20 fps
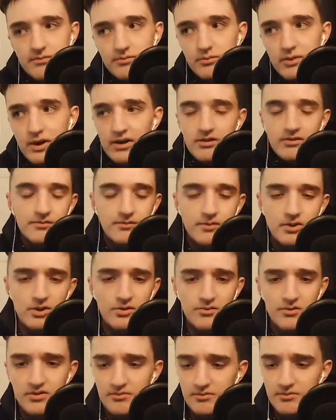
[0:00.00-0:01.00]
well,
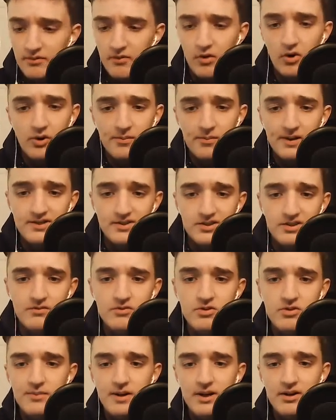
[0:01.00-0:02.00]
with all the players that
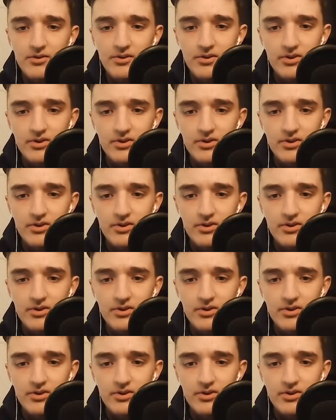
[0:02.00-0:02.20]
have come out,